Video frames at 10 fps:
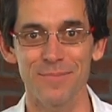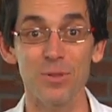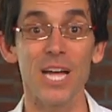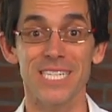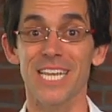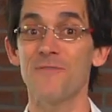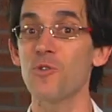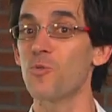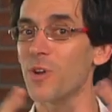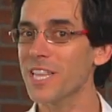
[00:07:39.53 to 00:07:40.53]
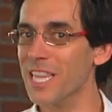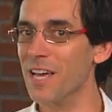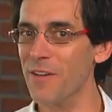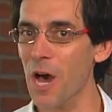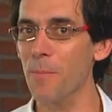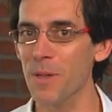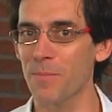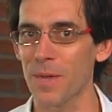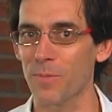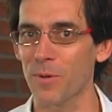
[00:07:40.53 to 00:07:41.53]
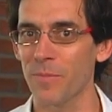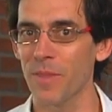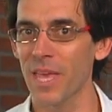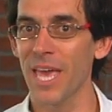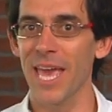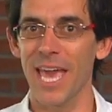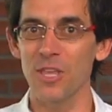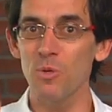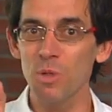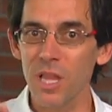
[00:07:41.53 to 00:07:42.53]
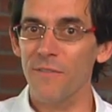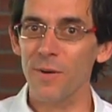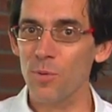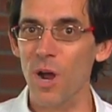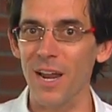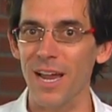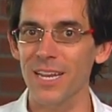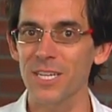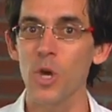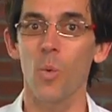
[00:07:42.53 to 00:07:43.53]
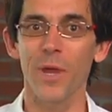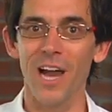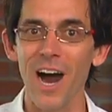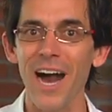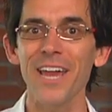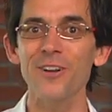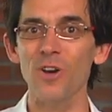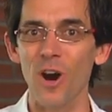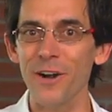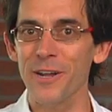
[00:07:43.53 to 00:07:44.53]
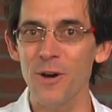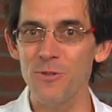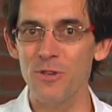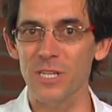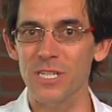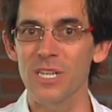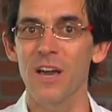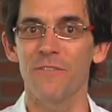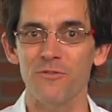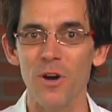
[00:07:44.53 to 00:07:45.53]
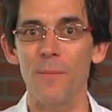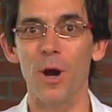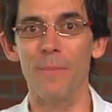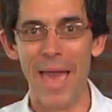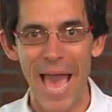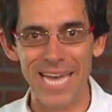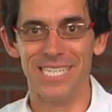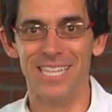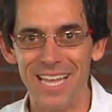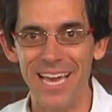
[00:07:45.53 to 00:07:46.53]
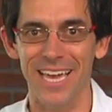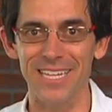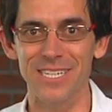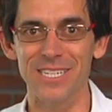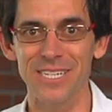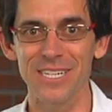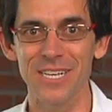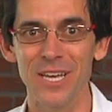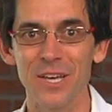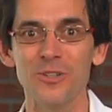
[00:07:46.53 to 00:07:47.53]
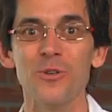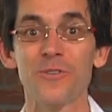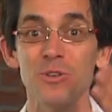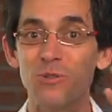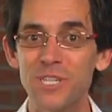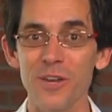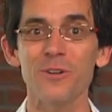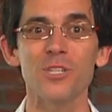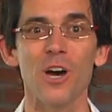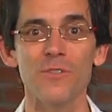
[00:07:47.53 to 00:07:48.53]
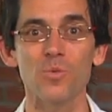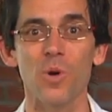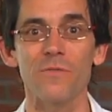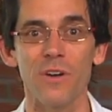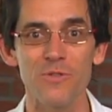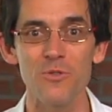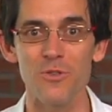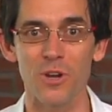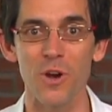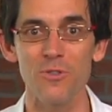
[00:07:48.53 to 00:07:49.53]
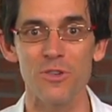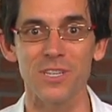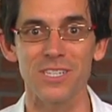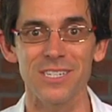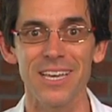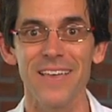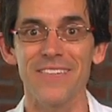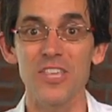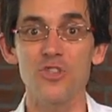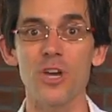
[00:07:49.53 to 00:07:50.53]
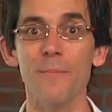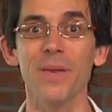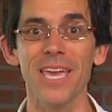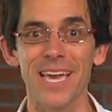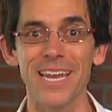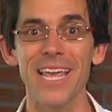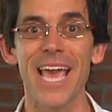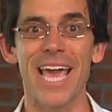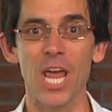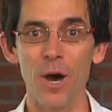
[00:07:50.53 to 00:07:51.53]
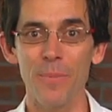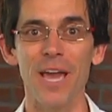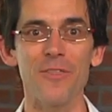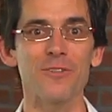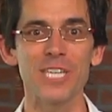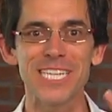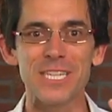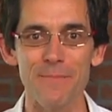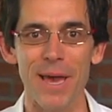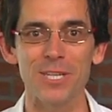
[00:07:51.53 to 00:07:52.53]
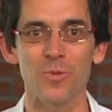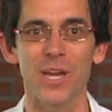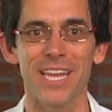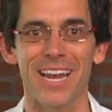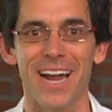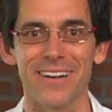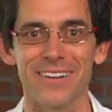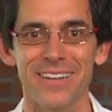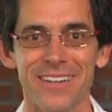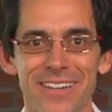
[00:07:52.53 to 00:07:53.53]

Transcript: Plus, if you really love helping people and you love our product, we hire our coaches from our past clients. So if you see yourself as one of our future coaches, then jumping in and helping others is the best way to get hired.